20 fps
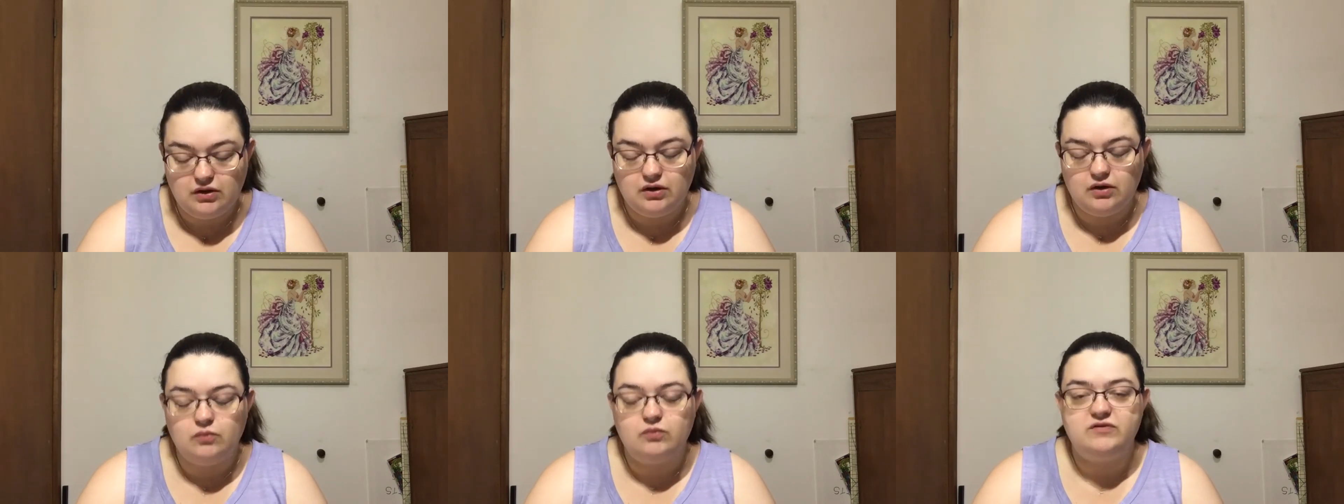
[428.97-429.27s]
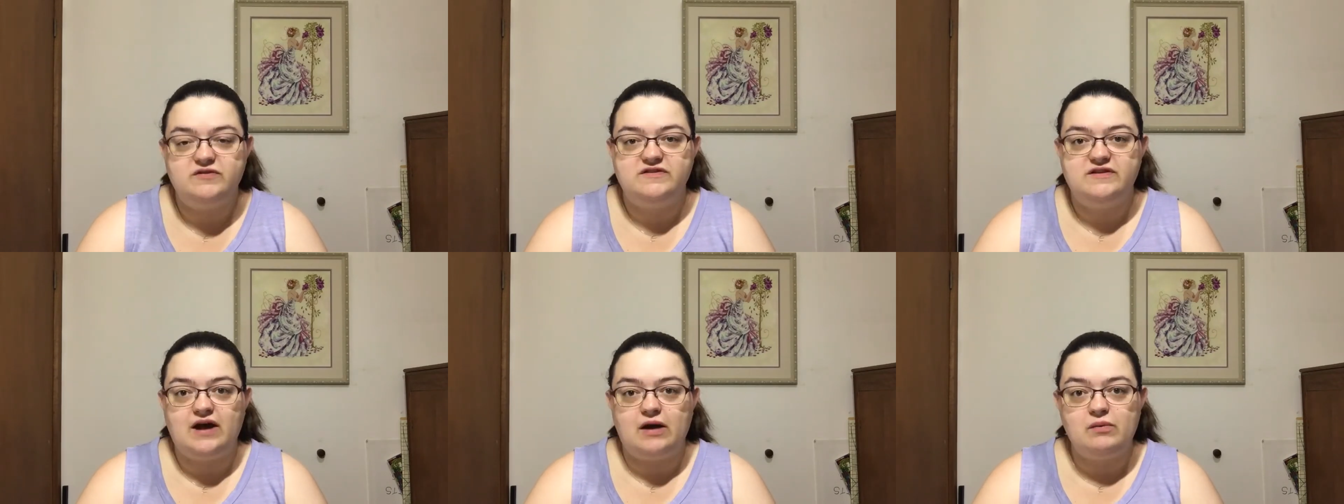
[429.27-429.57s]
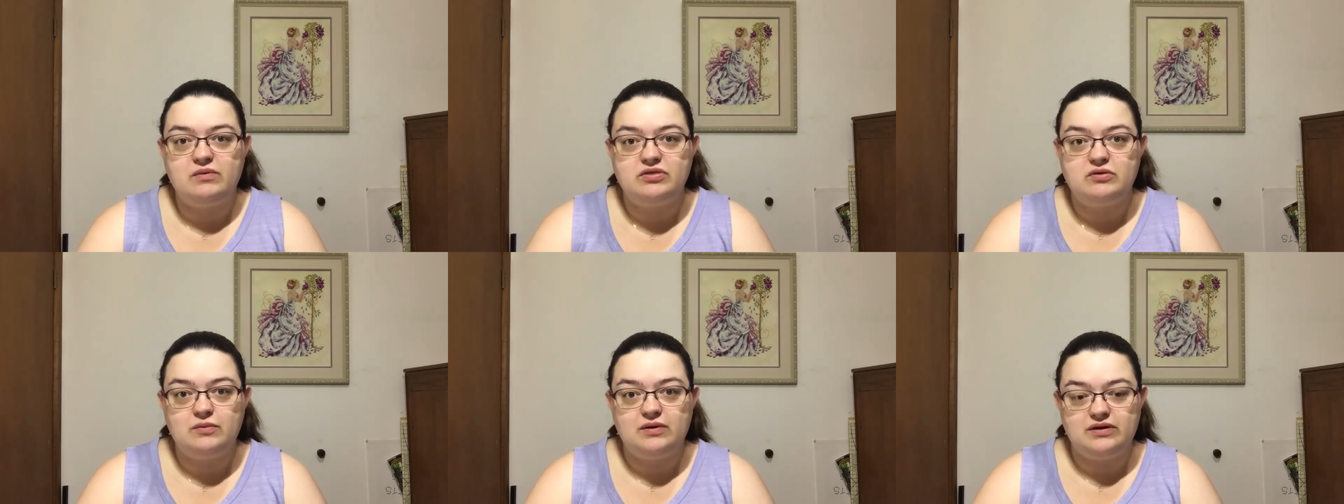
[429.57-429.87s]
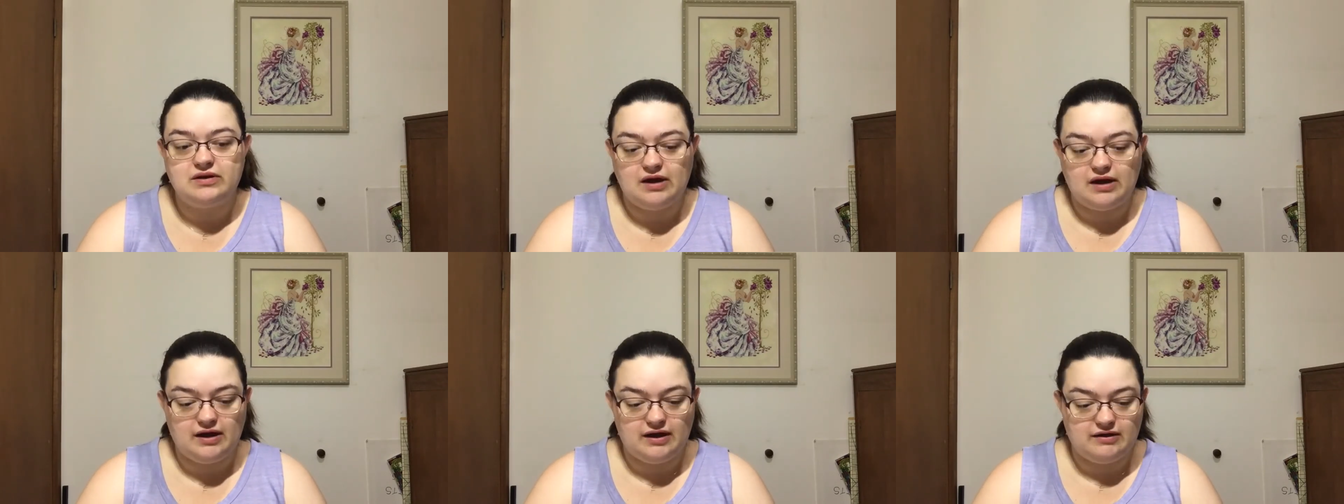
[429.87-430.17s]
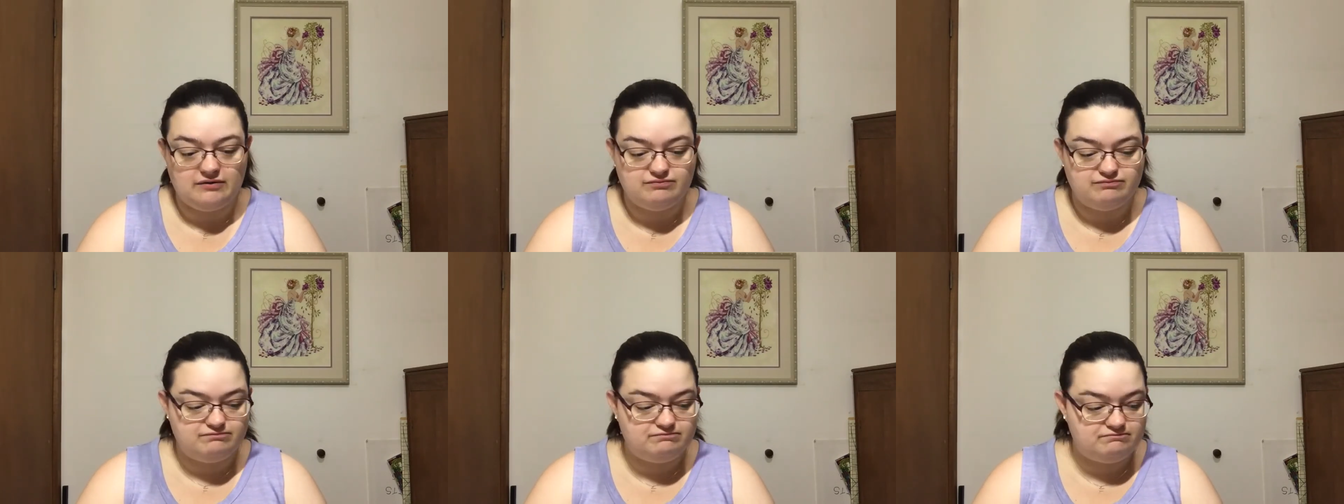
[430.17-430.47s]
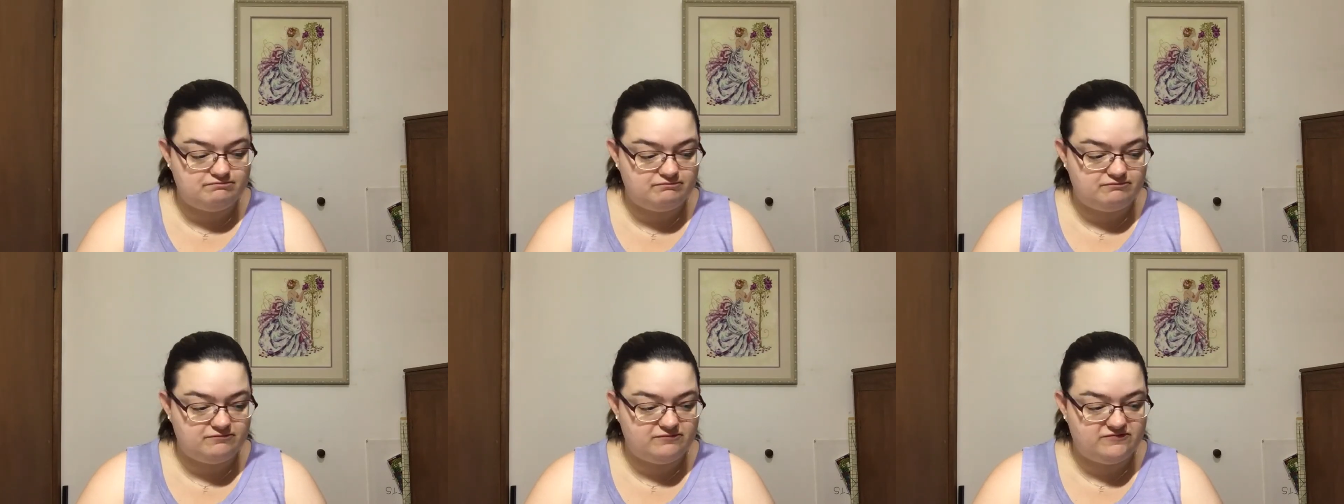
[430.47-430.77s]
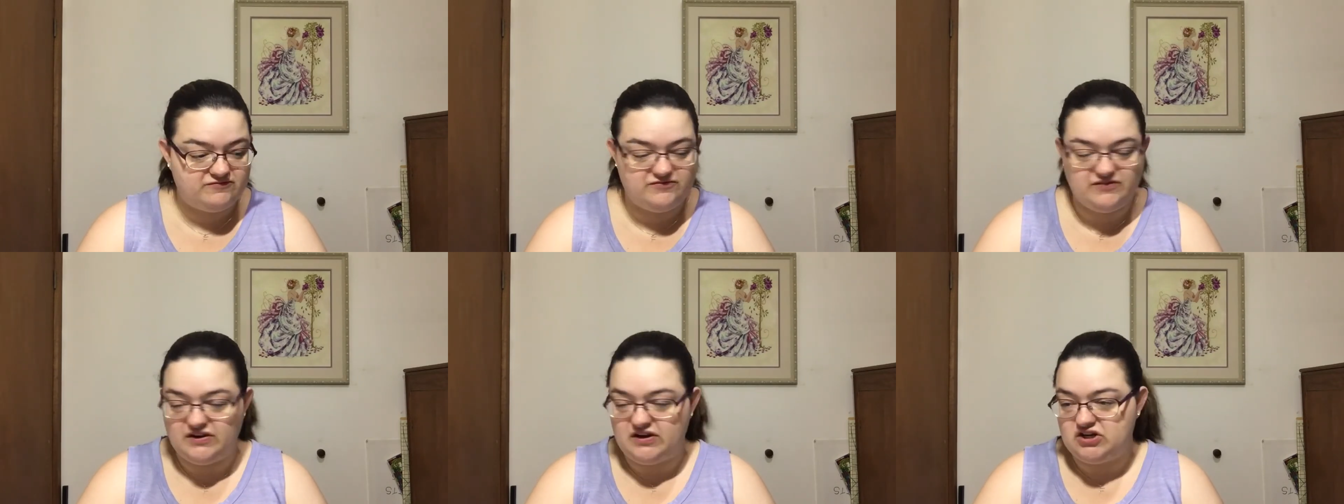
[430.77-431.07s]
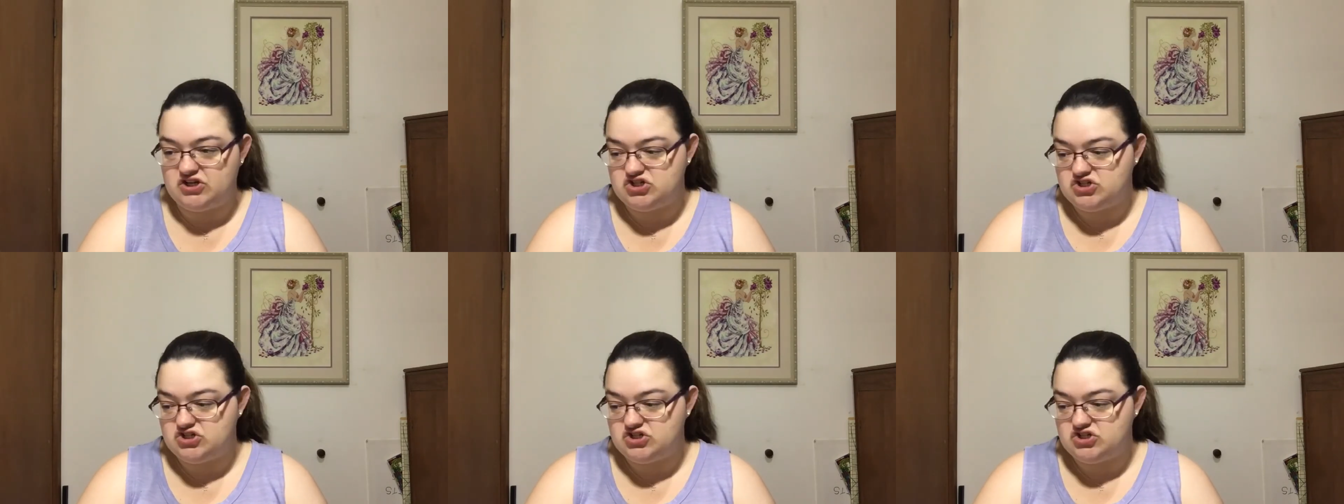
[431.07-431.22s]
We'll start with the one that I finished